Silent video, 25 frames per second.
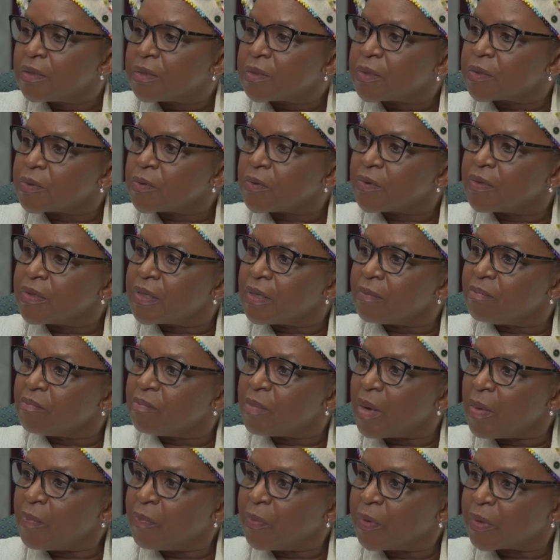So the
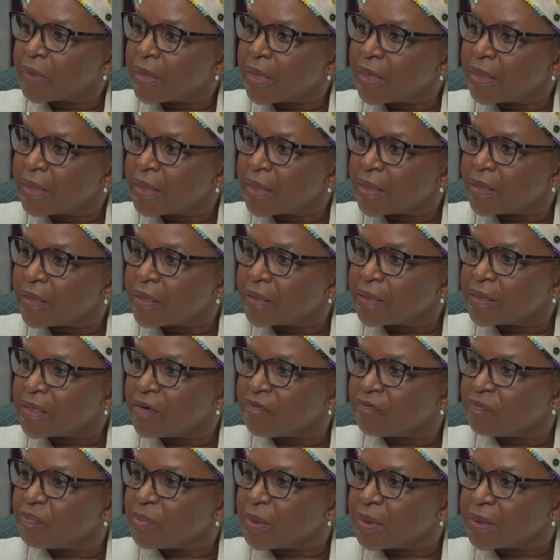memoranda that
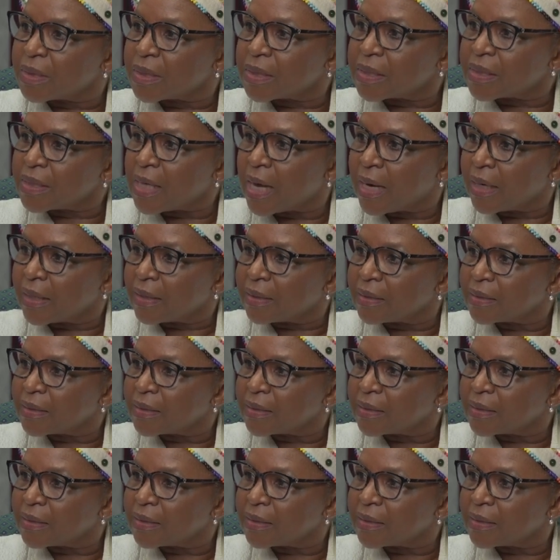have been signed